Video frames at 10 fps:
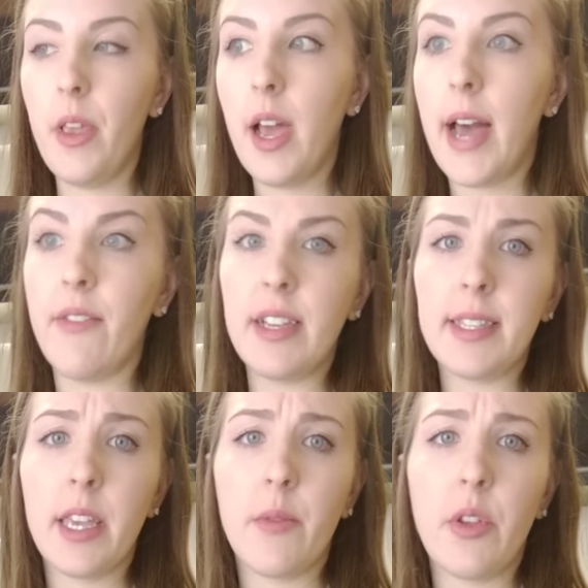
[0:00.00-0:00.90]

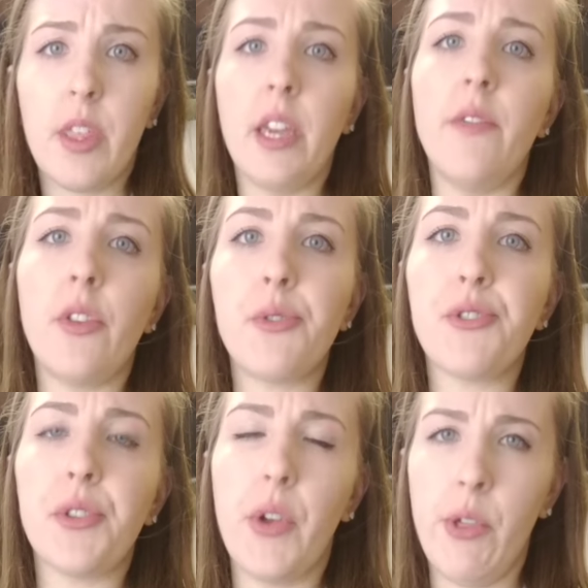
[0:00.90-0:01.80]
obviously when you think of a
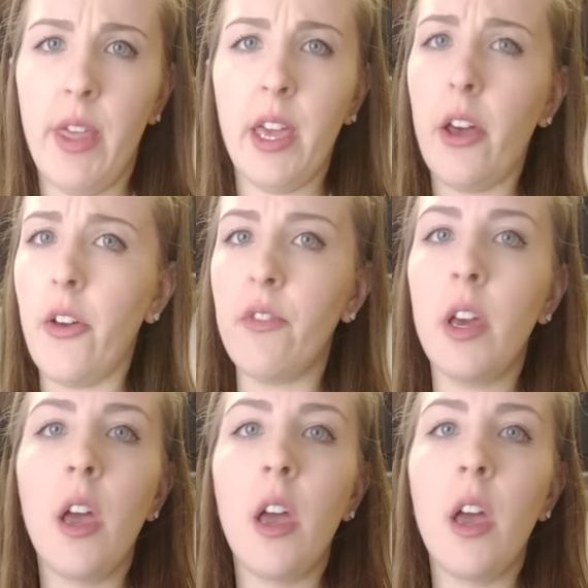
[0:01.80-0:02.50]
neutral, you think of